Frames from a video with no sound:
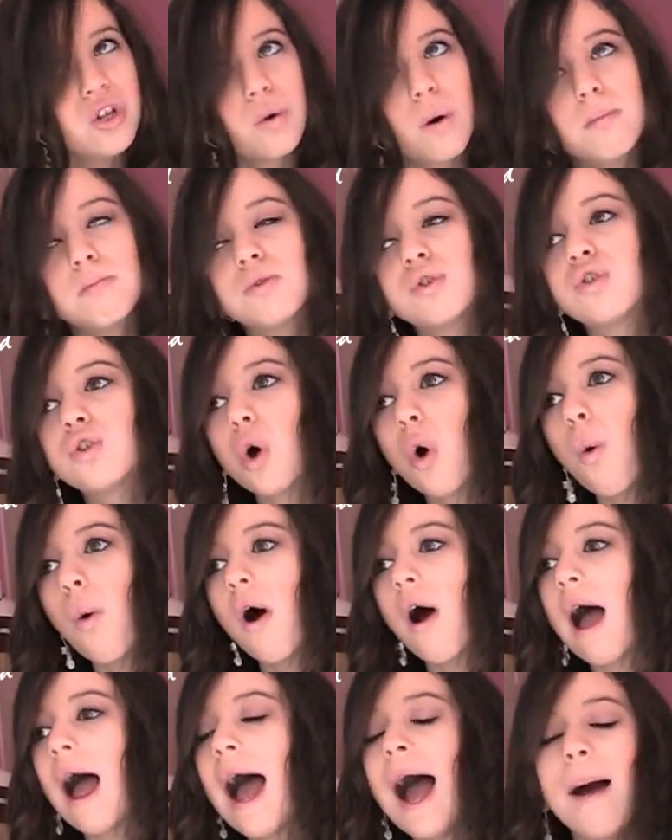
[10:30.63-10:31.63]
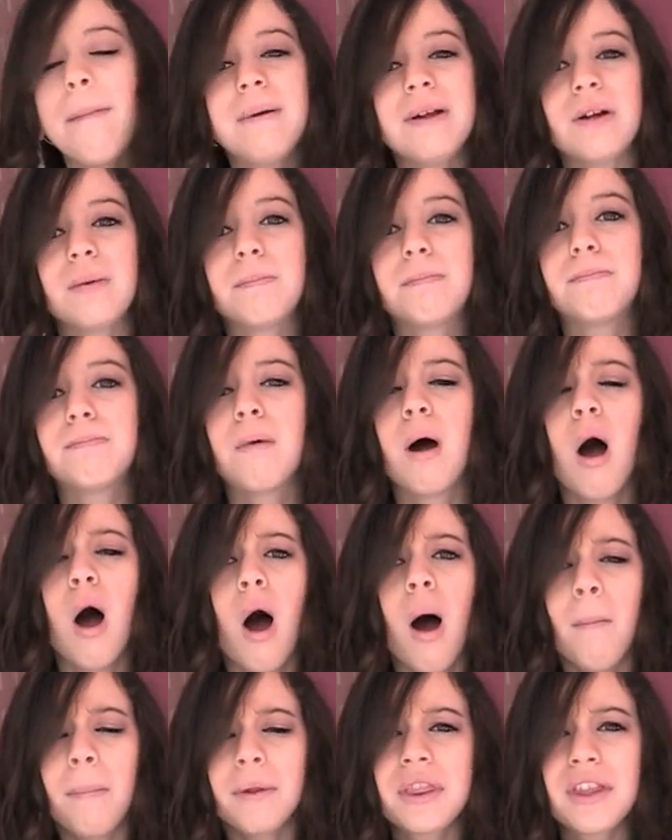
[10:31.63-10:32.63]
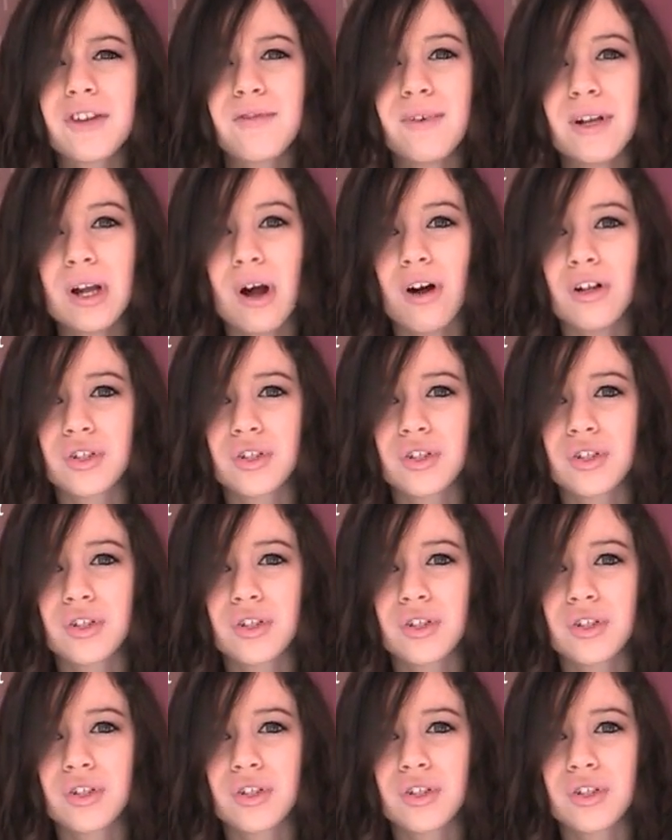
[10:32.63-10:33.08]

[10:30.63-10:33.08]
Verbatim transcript: I'm so happy to put this video on.